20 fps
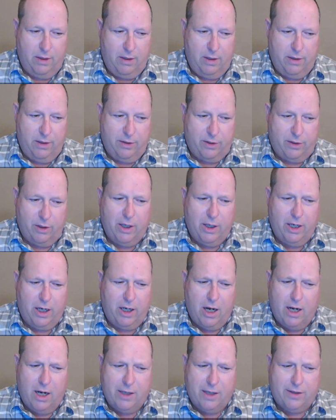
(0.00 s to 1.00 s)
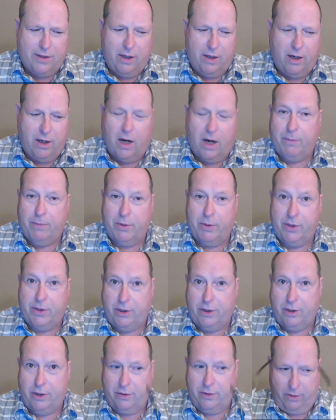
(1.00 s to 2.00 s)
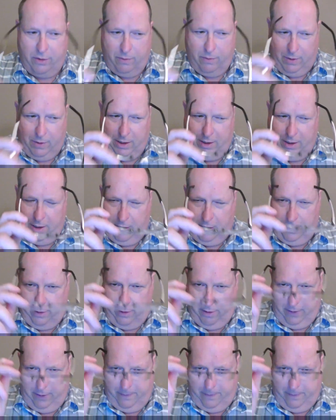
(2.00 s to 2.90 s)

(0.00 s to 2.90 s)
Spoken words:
stood in constant opposition to one another.